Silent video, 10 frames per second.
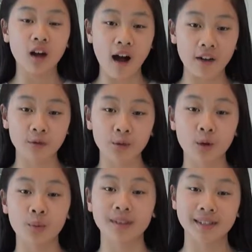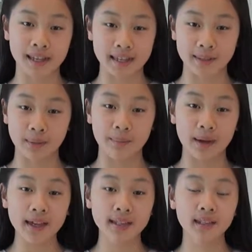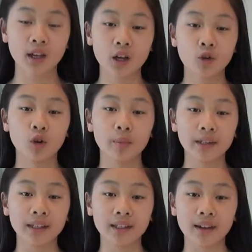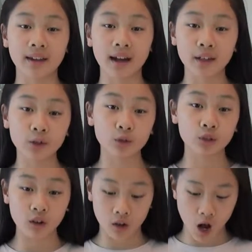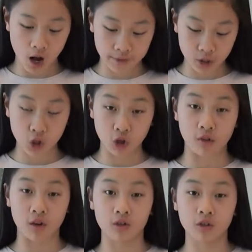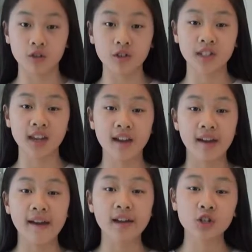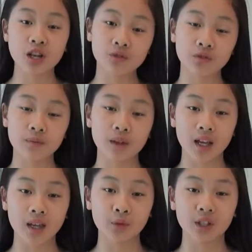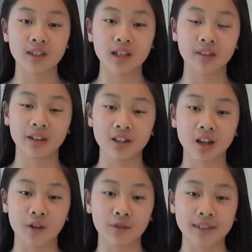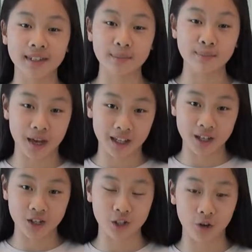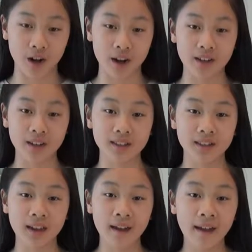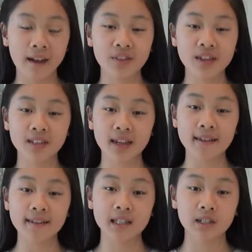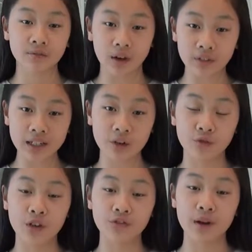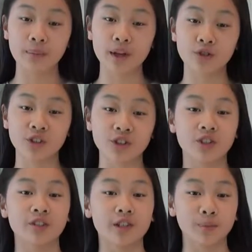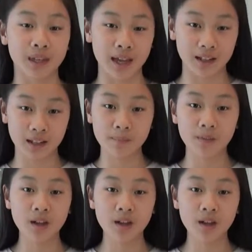hot noodle with sesame paste, you will be needing a kind of noodle called soda noodles. And just from the name, you can tell there's obviously baking soda in it. And this tastes very different from a traditional spaghetti.